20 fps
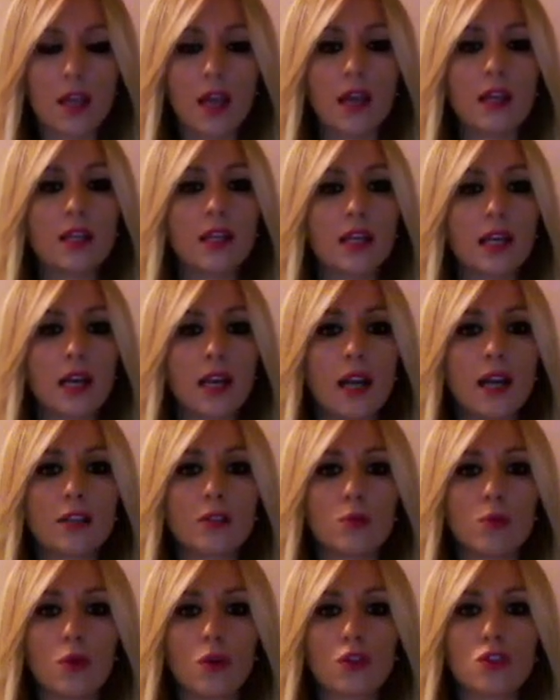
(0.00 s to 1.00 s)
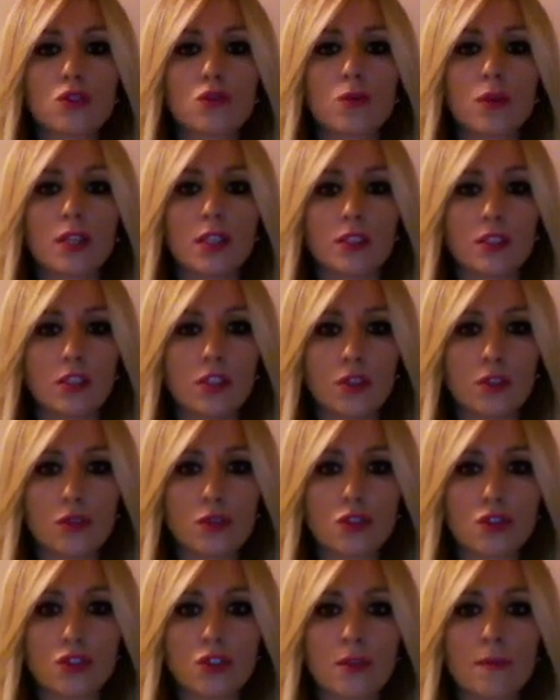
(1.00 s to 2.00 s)
and inclined walls were
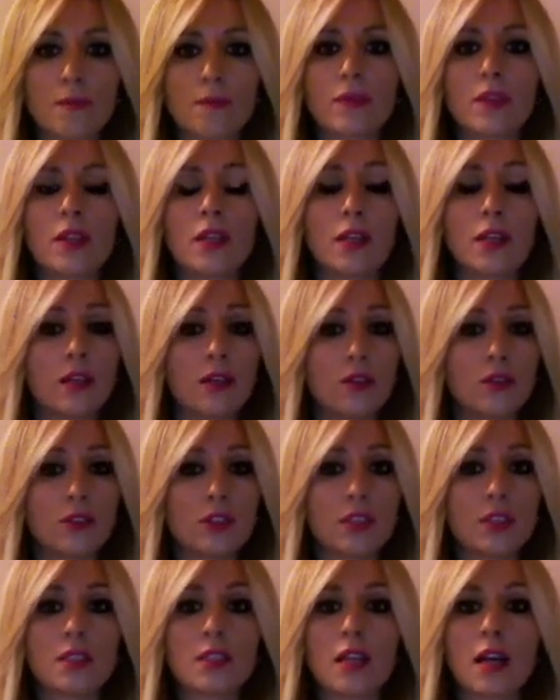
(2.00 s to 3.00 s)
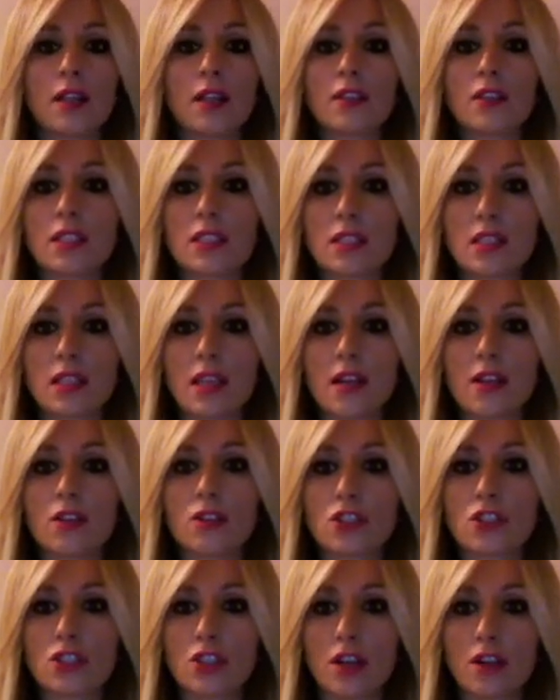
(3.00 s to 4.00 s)
included at the
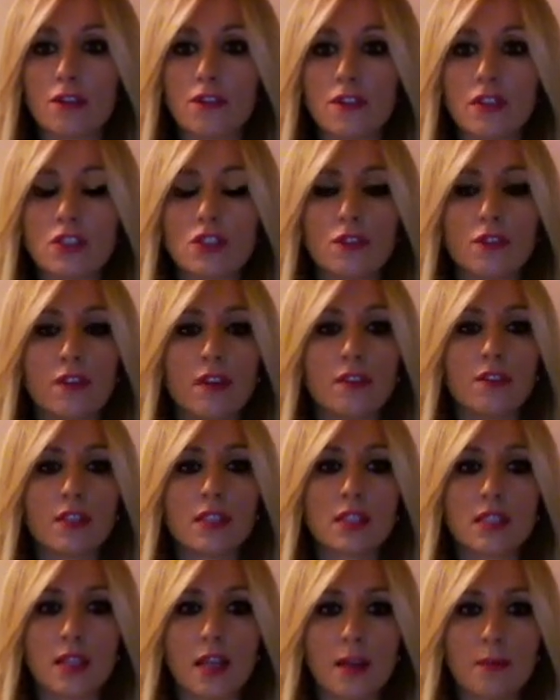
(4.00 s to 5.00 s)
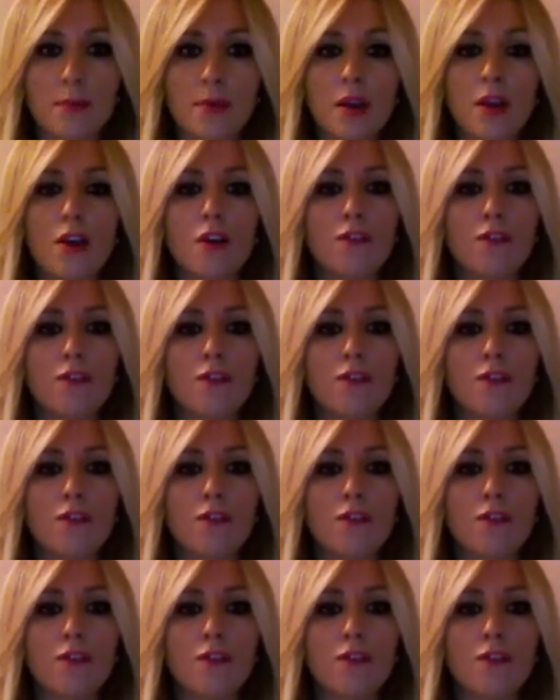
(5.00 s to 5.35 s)
exterior surface of every step